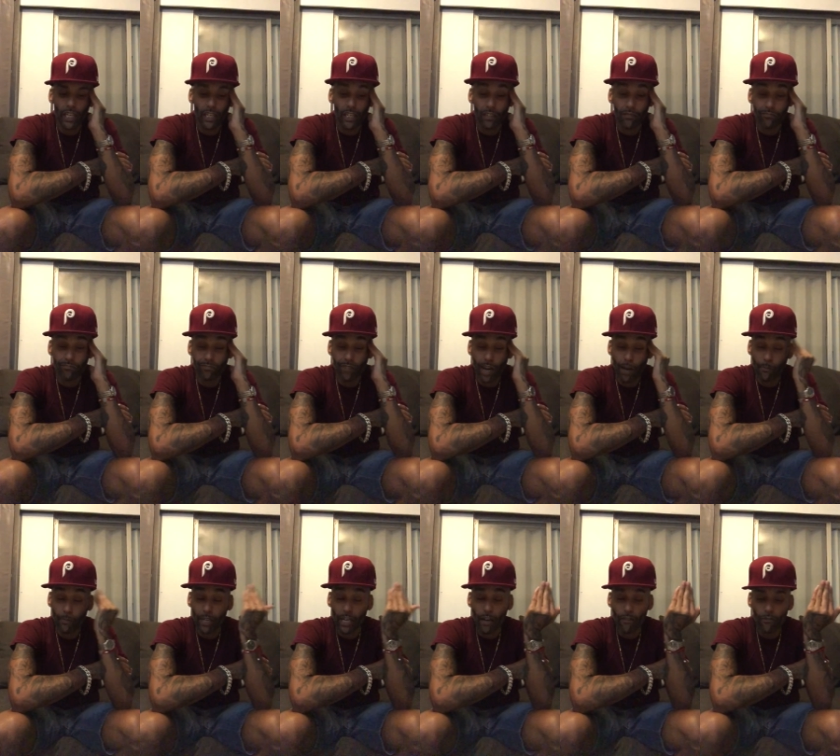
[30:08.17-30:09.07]
And, I
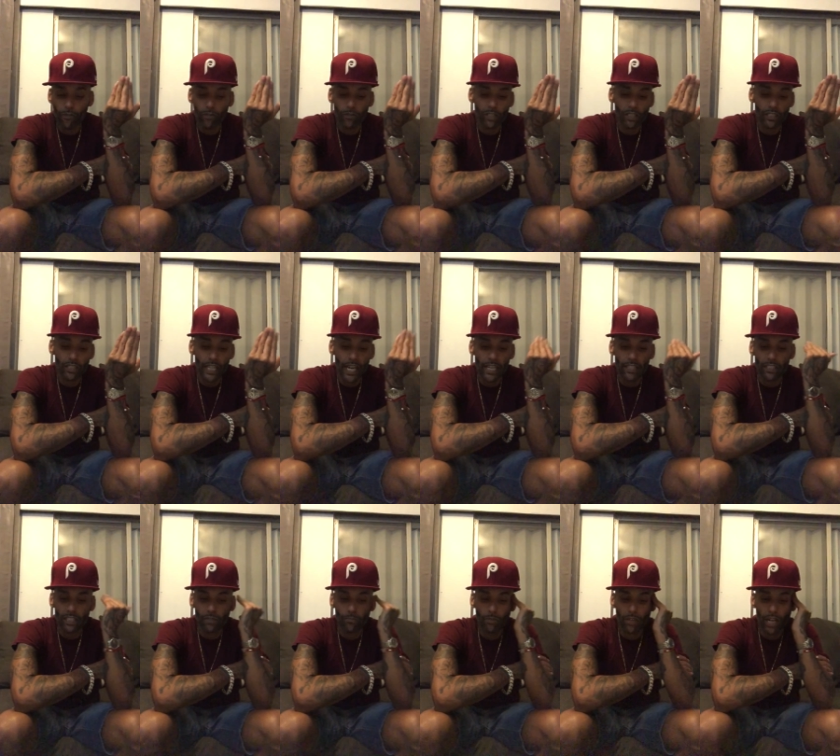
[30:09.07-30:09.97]
mean, I've heard it's
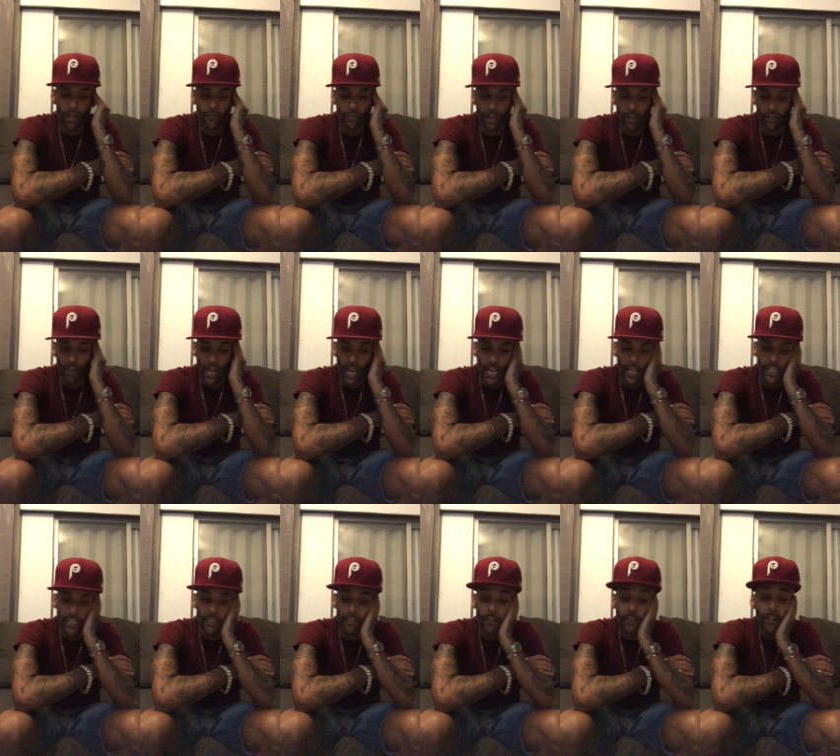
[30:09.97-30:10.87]
nasty, but I've never
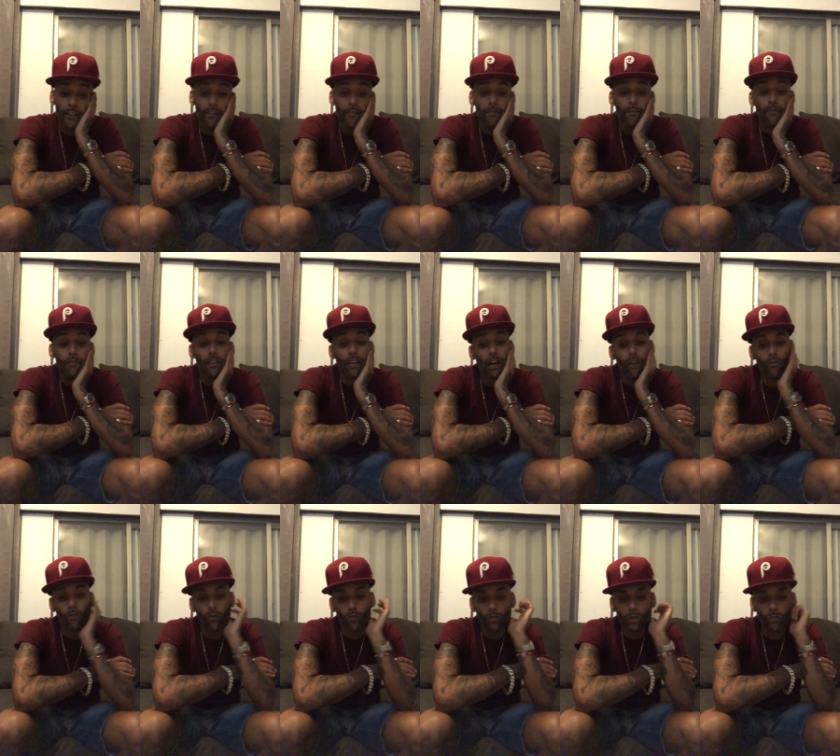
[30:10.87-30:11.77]
had it.
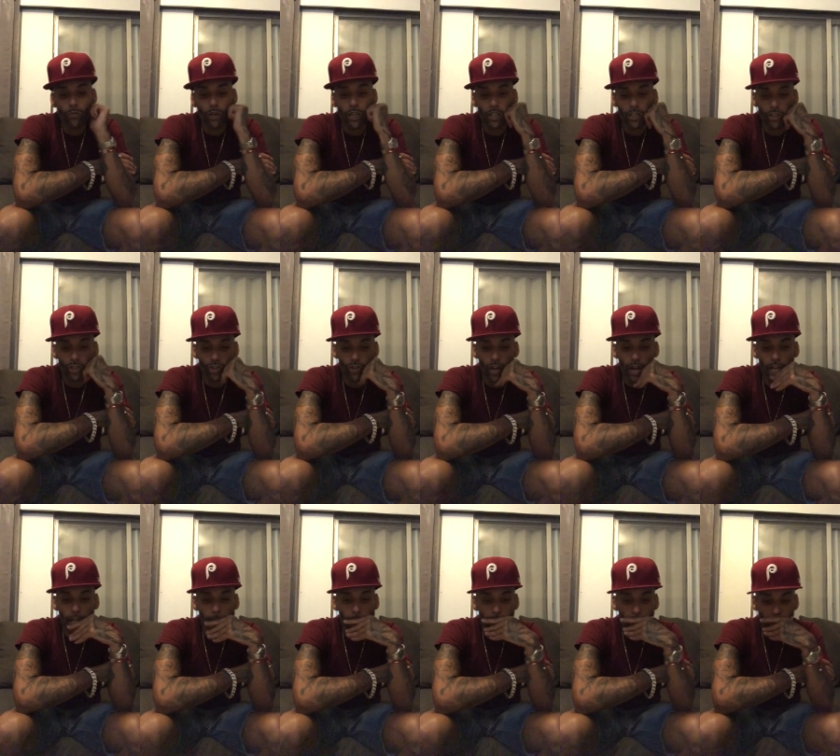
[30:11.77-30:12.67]
I've always wanted to
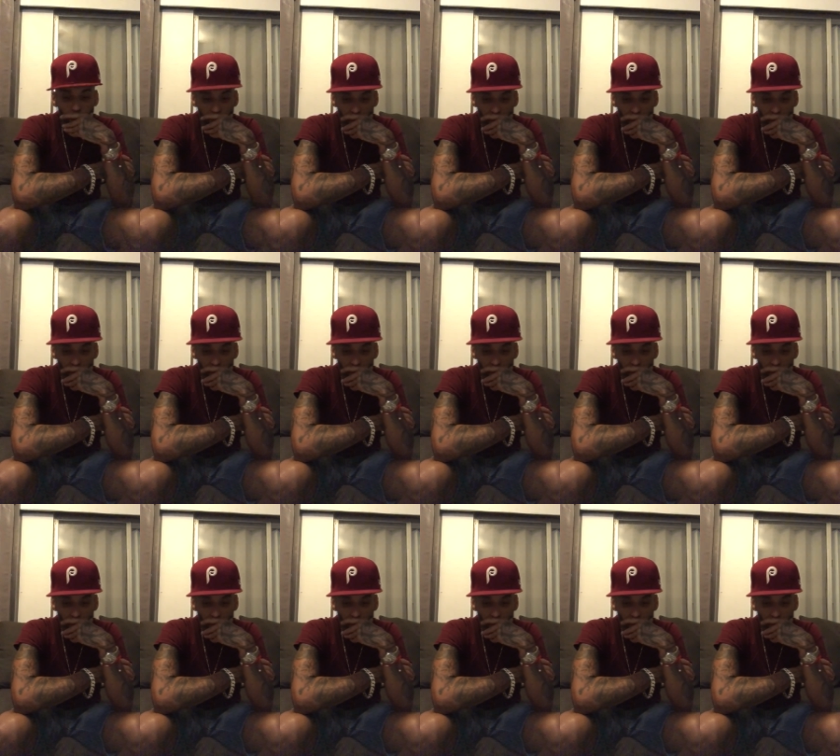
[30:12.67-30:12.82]
try it.